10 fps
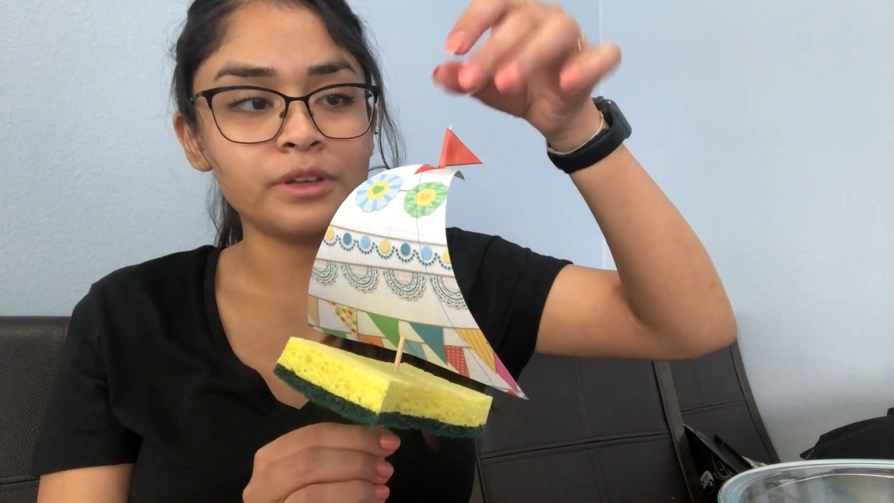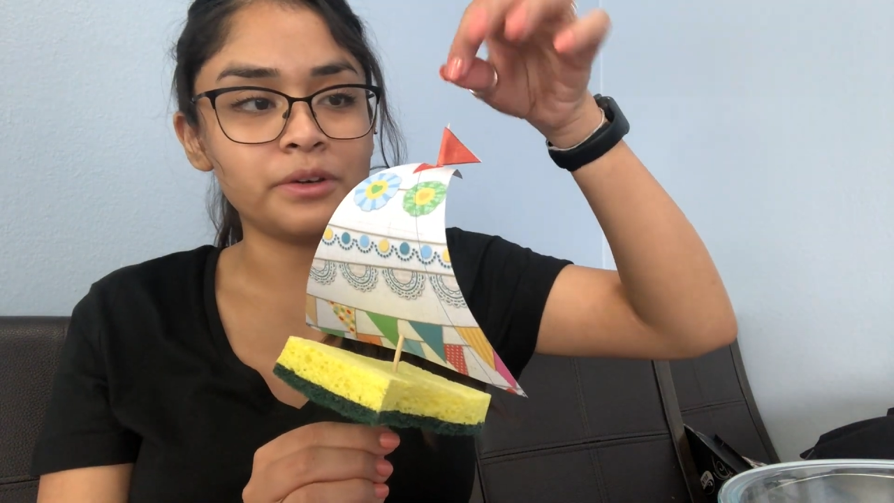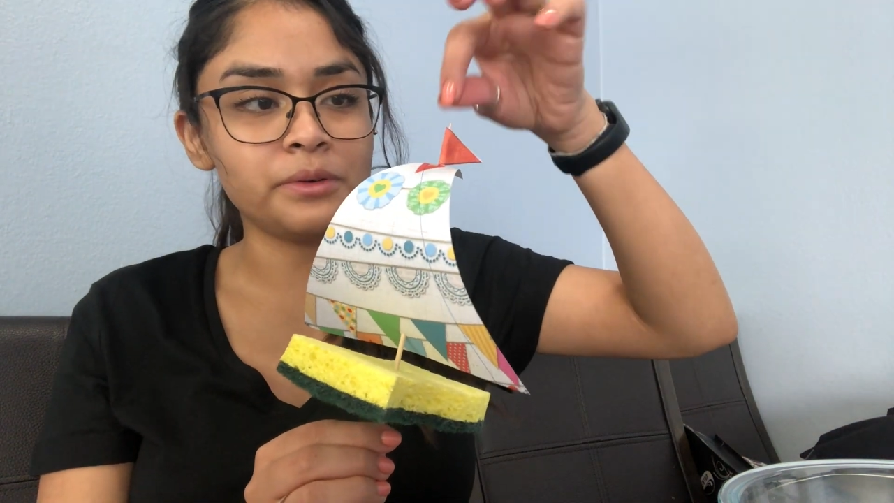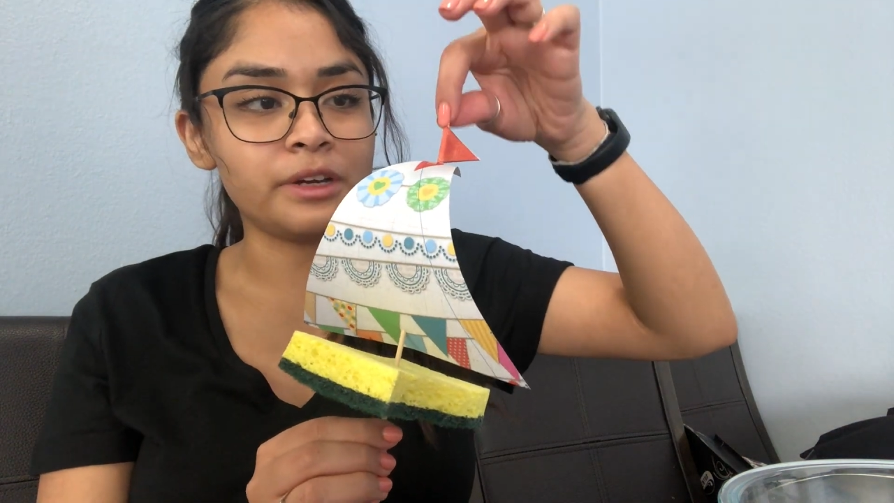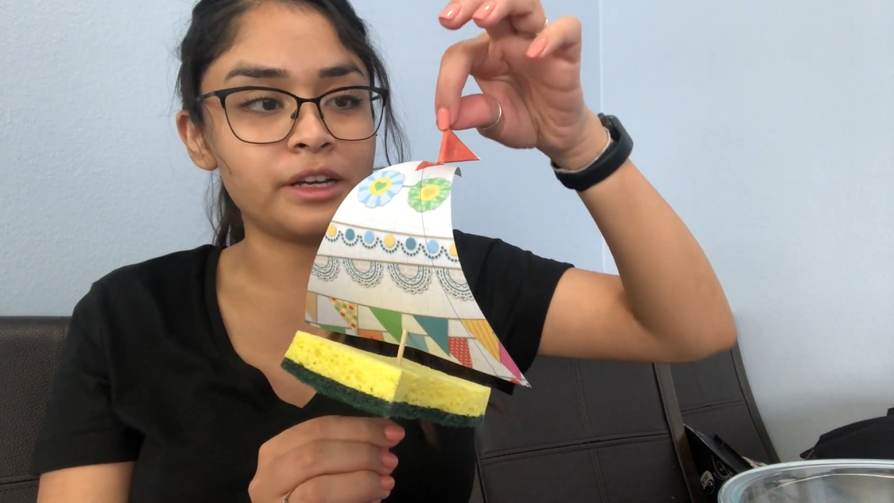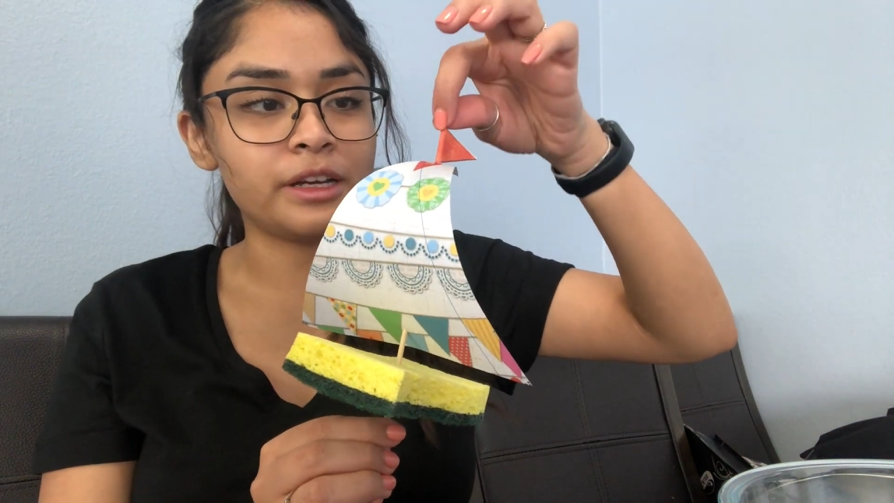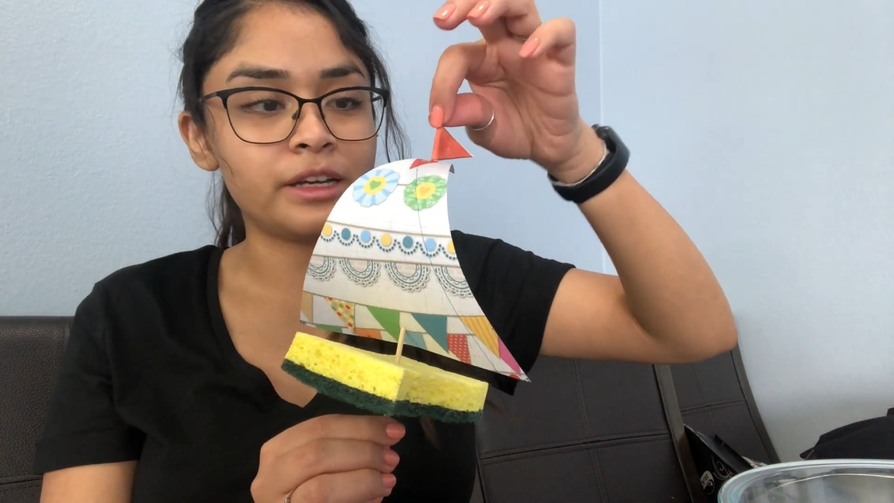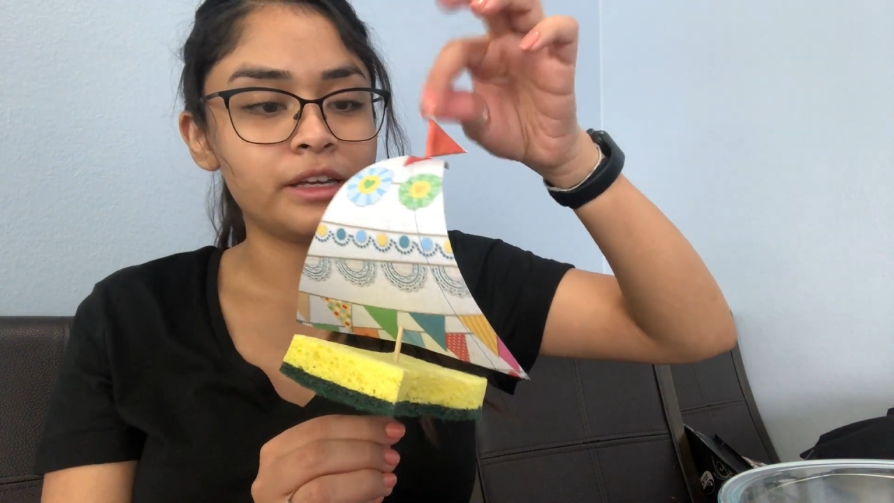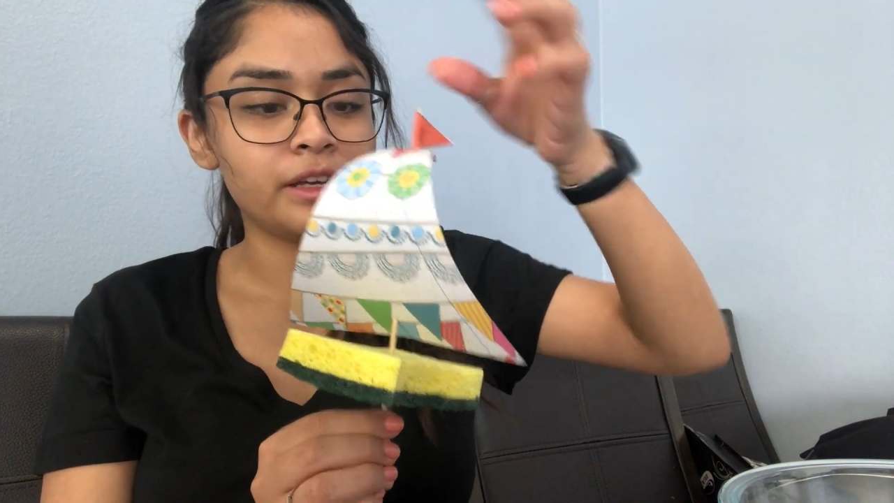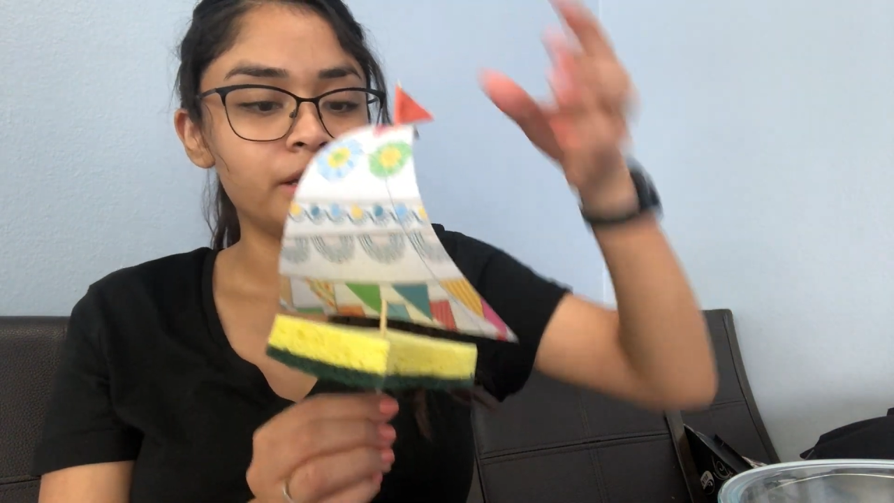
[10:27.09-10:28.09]
Okay,
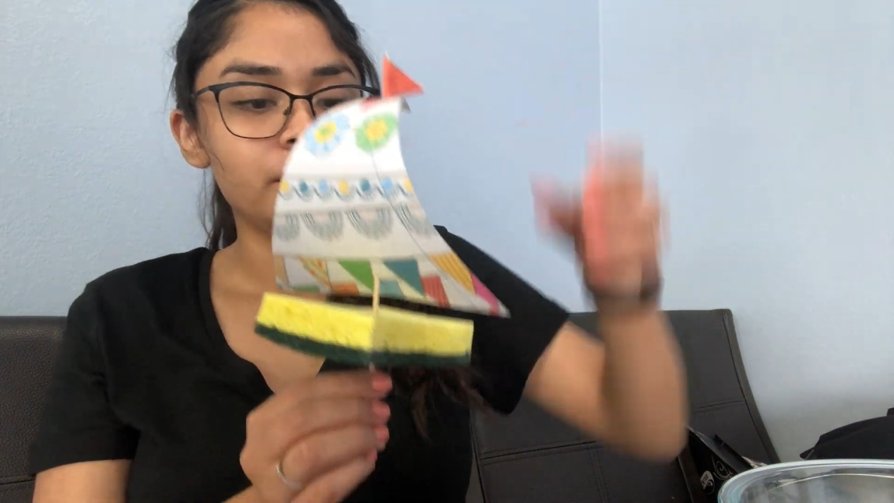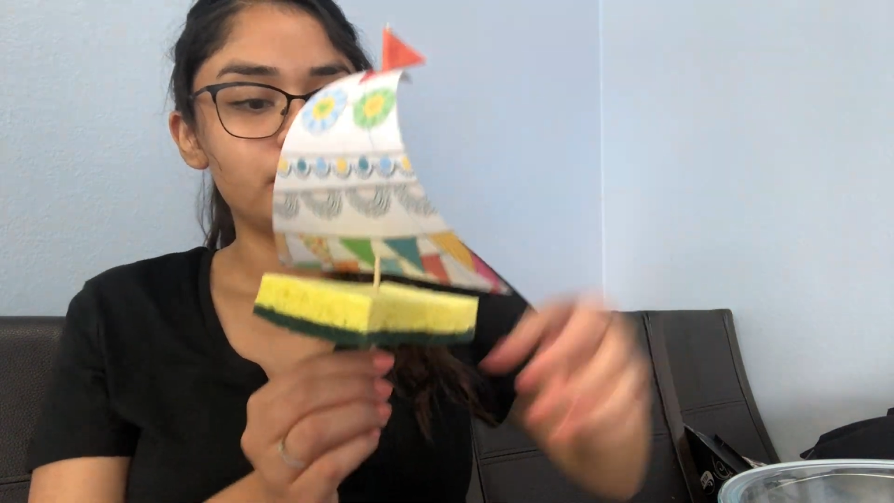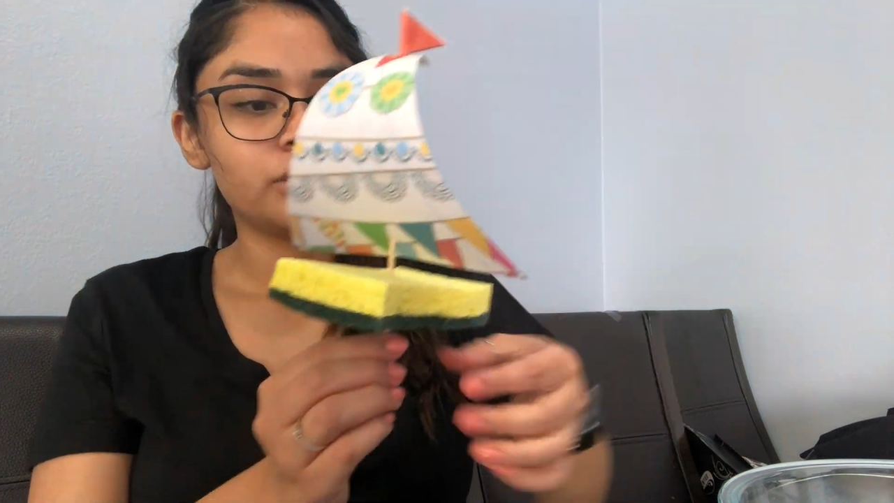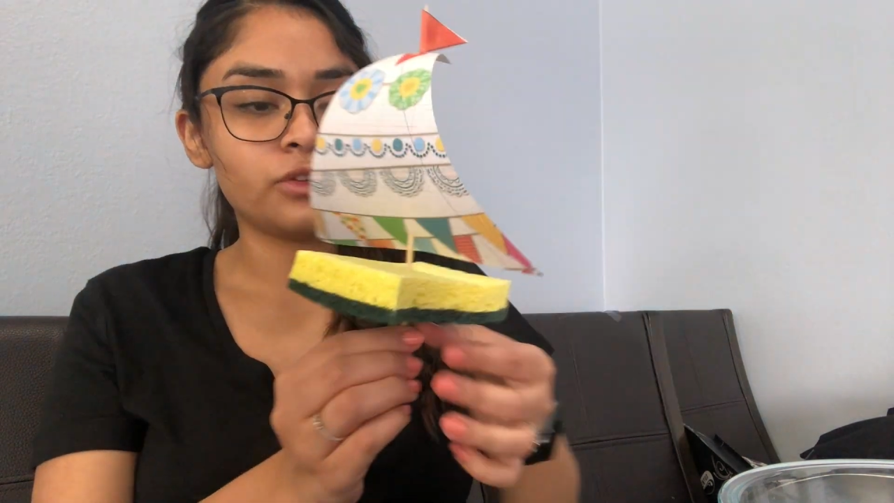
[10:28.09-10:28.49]
so